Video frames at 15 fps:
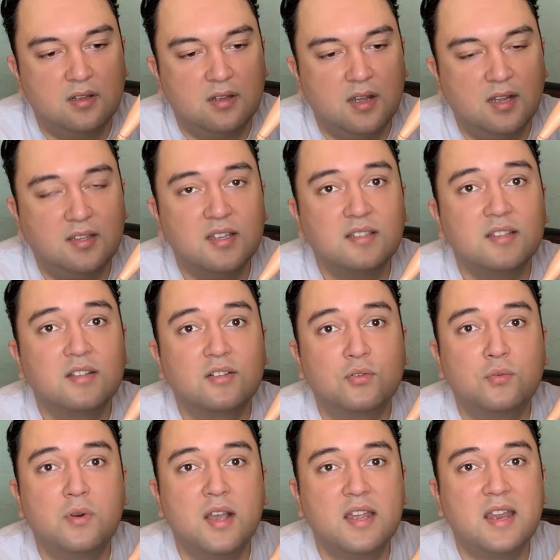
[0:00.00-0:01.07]
it doesn't
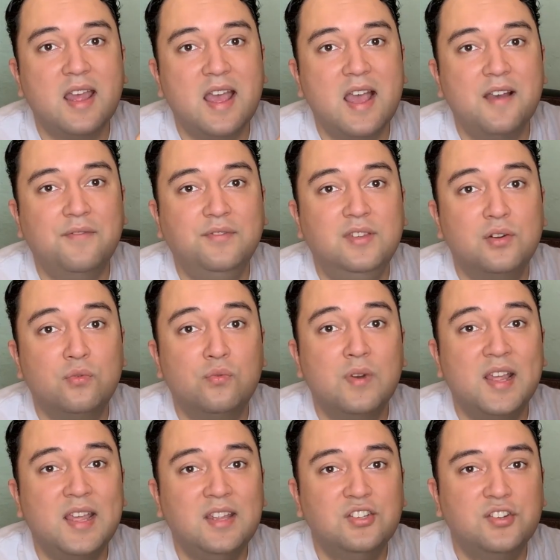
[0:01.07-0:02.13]
quite have the
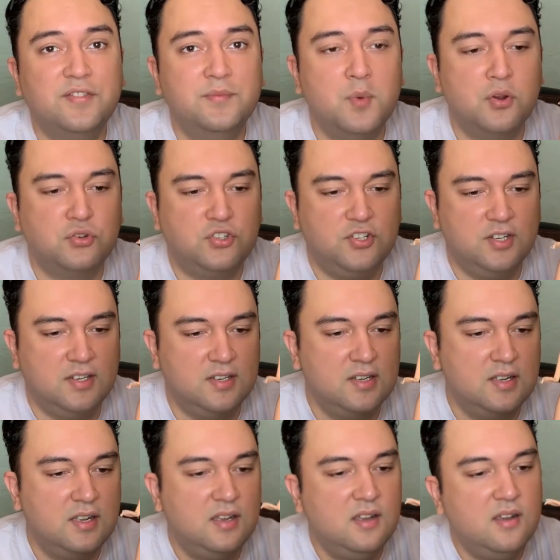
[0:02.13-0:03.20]
range of motion
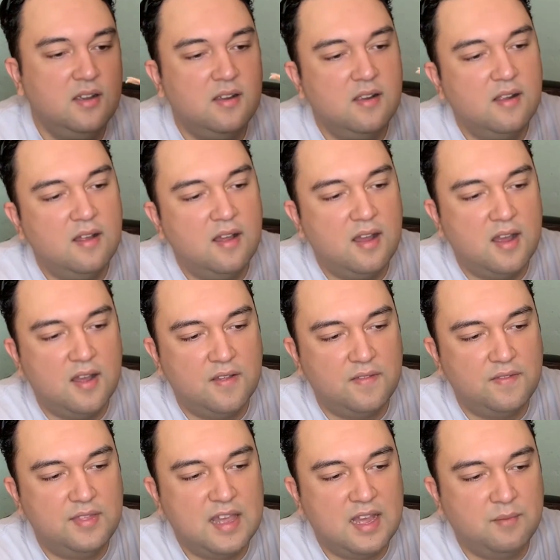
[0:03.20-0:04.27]

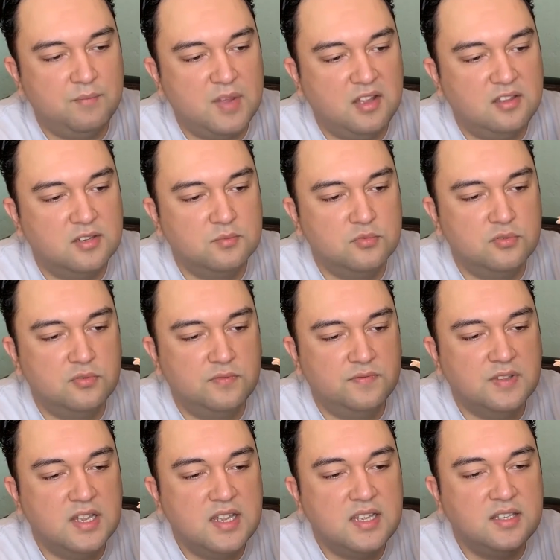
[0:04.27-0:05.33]
that made to move
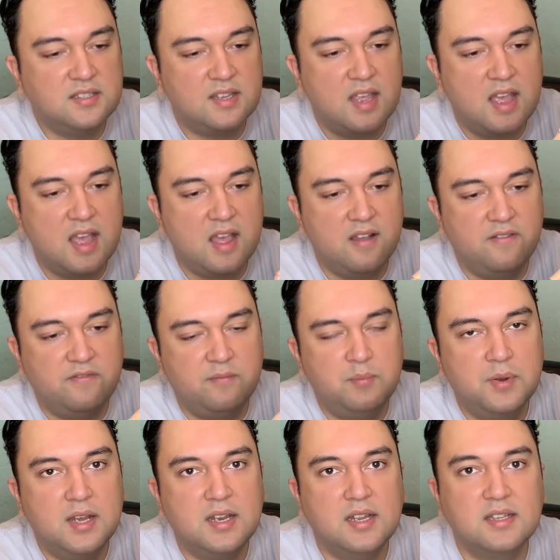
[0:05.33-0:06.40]
knees have,
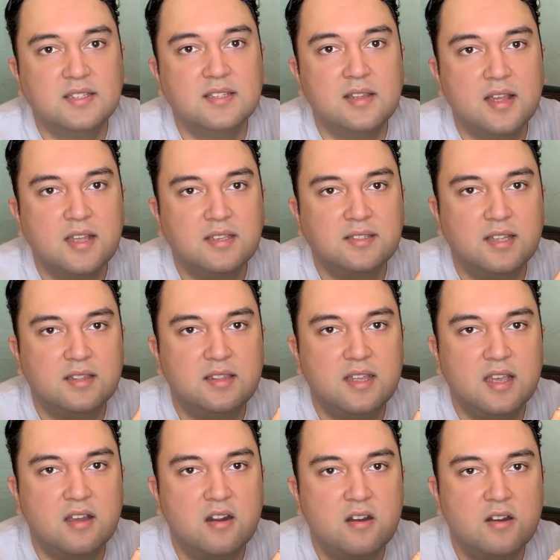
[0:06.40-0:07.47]
but it's nice that
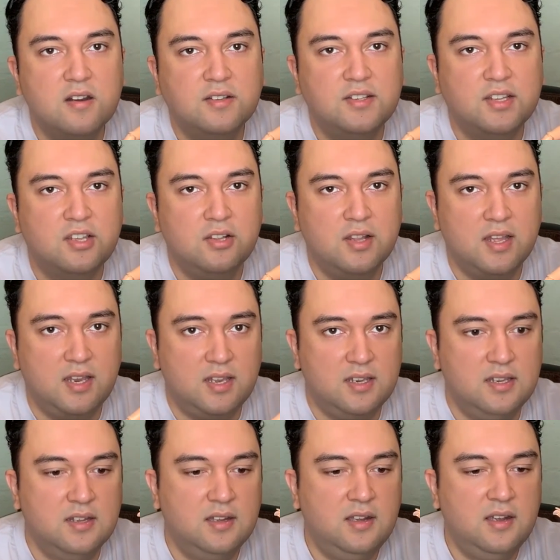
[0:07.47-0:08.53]
they are
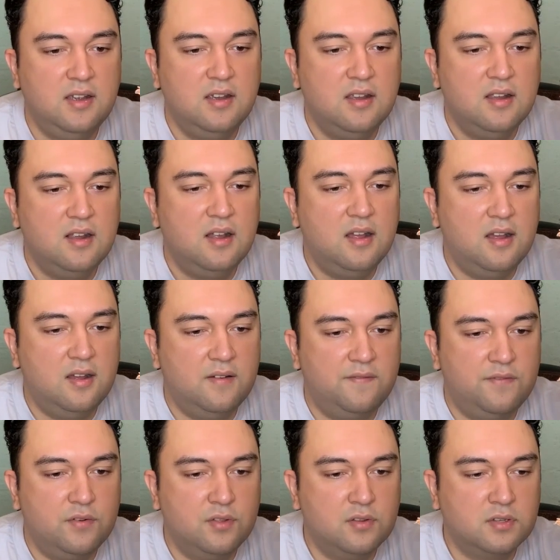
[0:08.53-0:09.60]
articulated
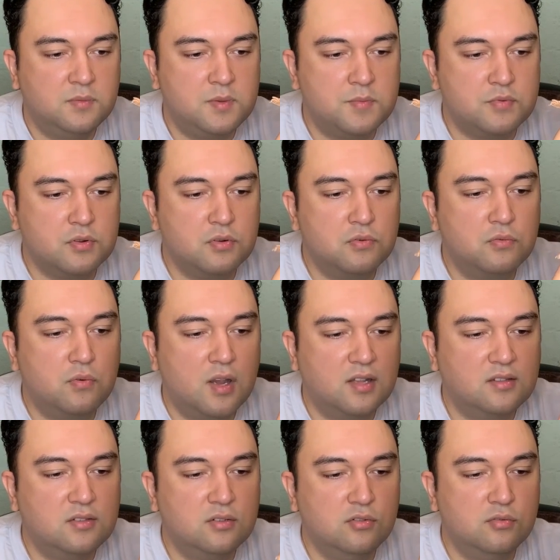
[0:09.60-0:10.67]
for those people who
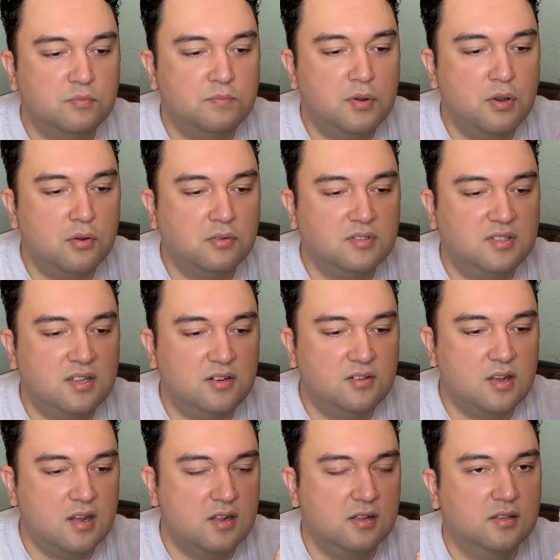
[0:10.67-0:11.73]
want to pose their
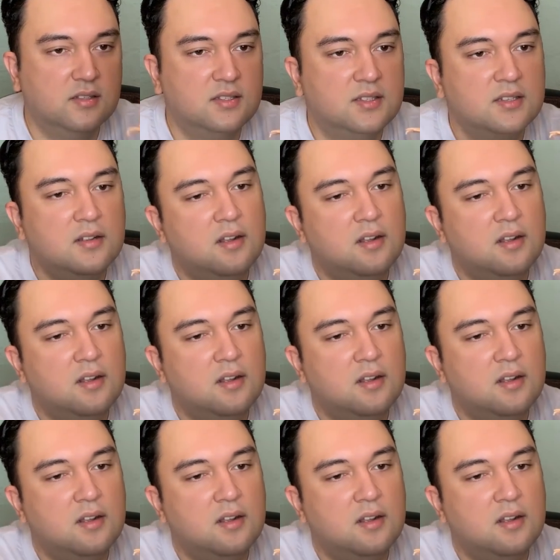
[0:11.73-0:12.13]
dolls.